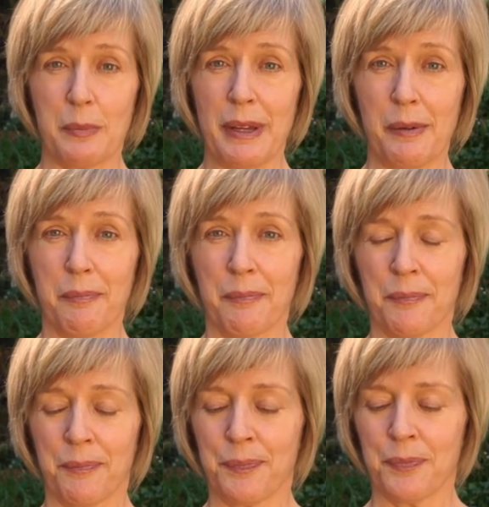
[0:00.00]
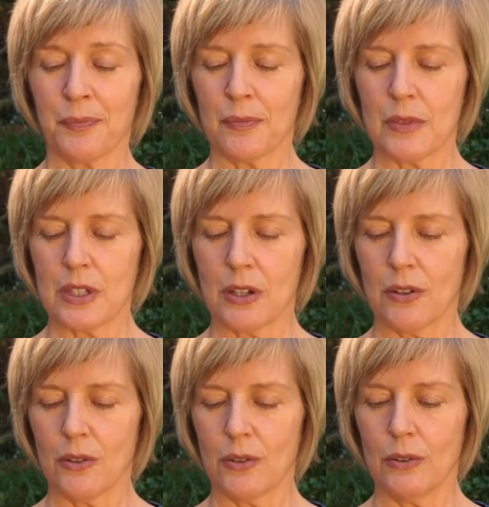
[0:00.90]
me.
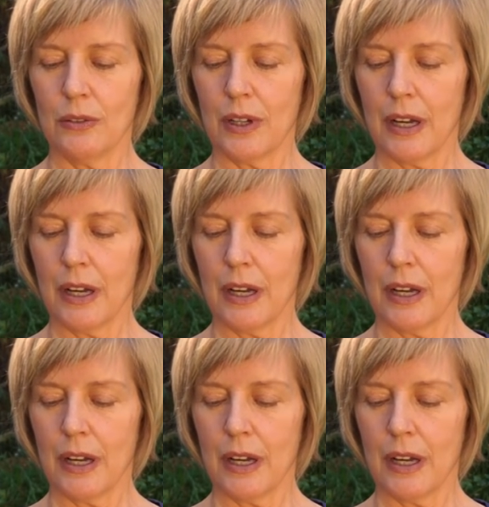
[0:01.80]
So